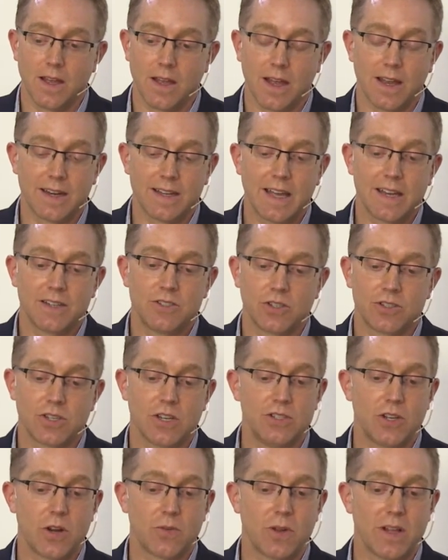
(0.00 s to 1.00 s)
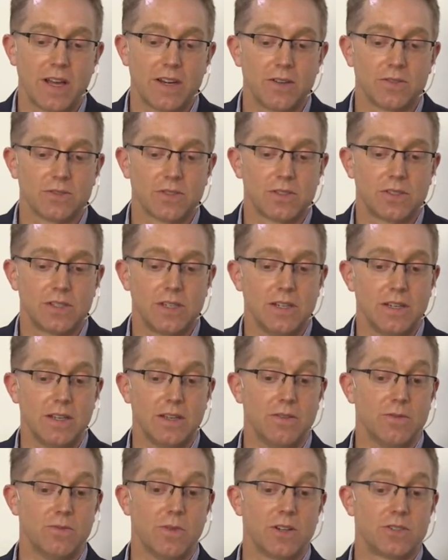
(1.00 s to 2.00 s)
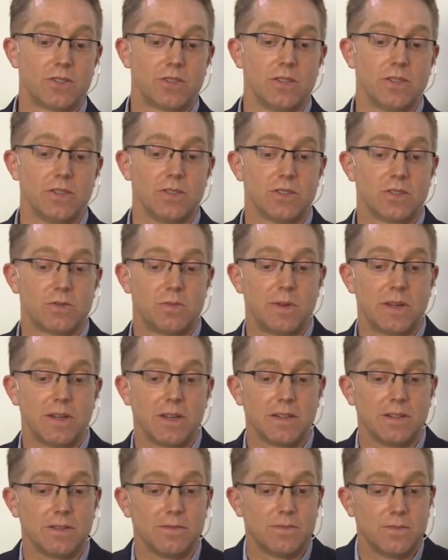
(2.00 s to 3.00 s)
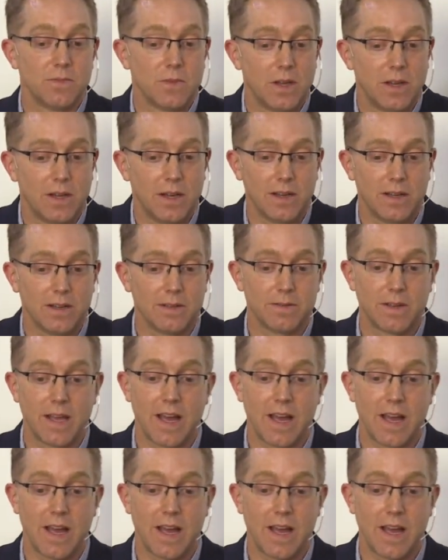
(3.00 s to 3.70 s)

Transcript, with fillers: and again, just in general, I don't see Russia as being uh,